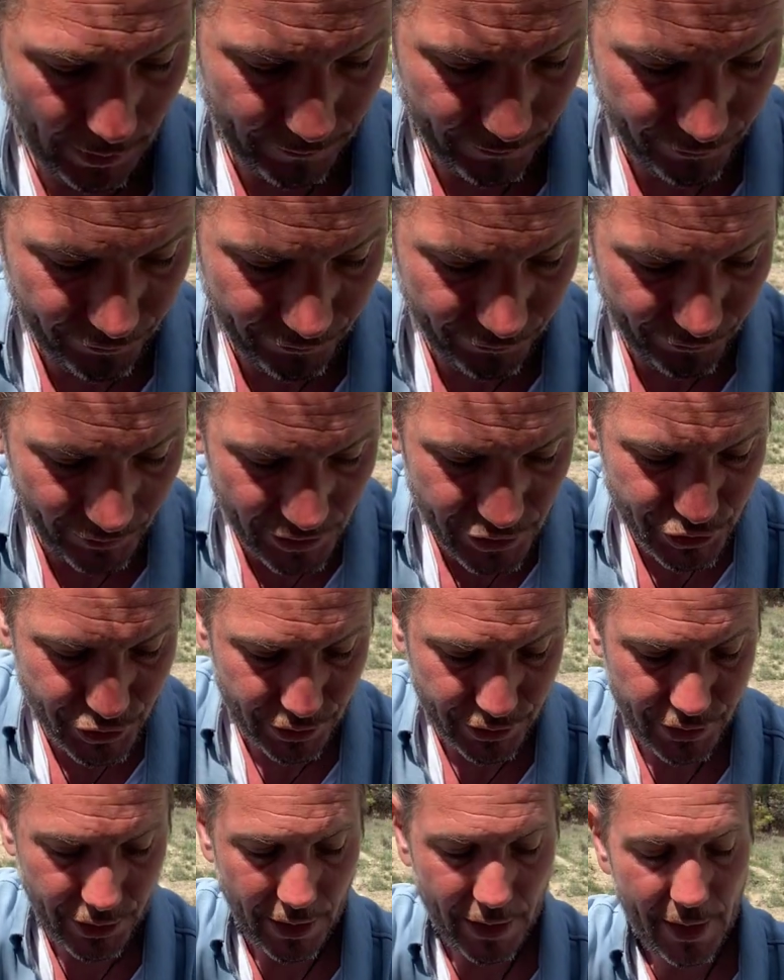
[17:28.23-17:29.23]

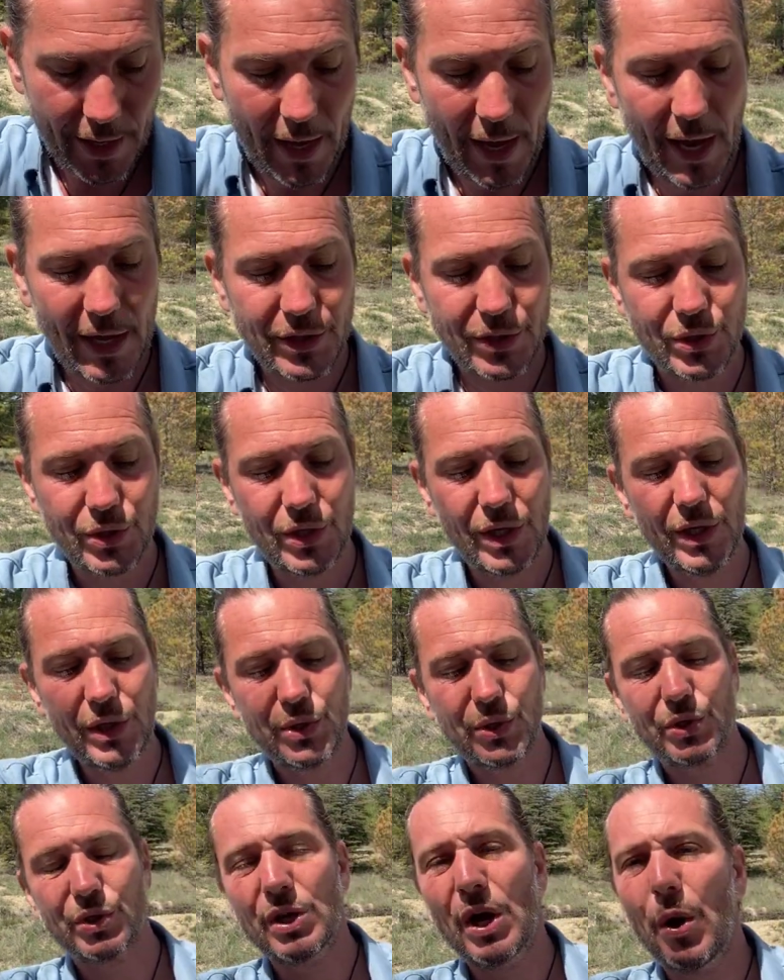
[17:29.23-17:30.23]
fiction
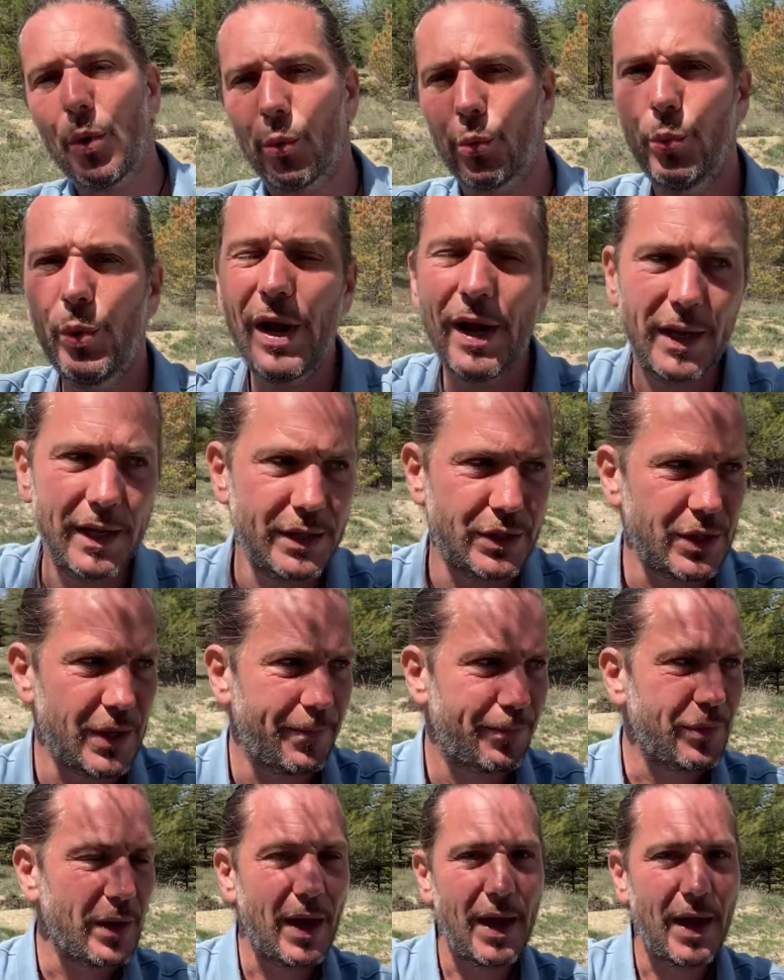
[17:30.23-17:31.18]
exceeds reality.